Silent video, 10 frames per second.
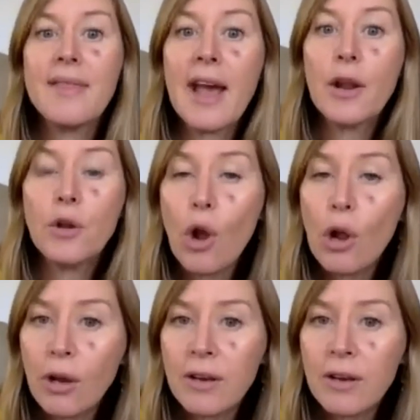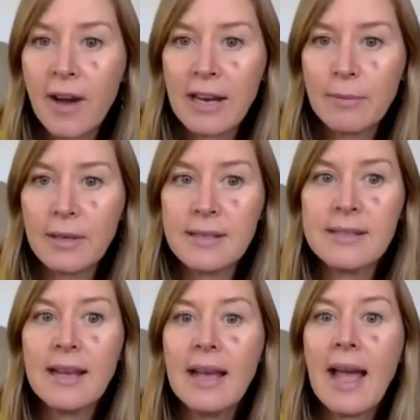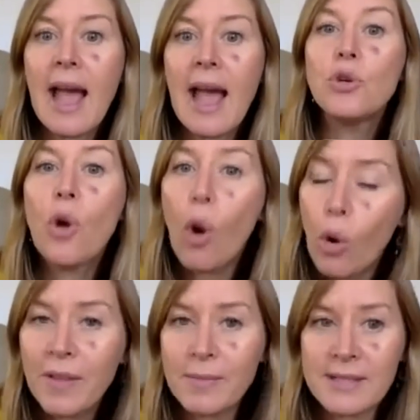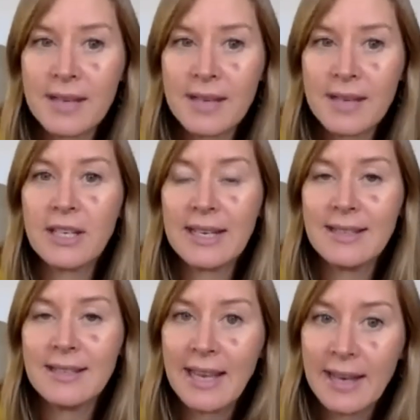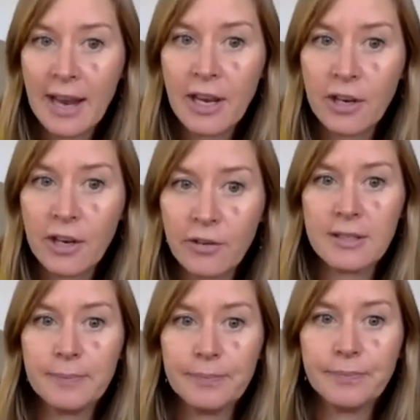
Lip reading: They are no longer vitamins, and to call them such is inaccurate.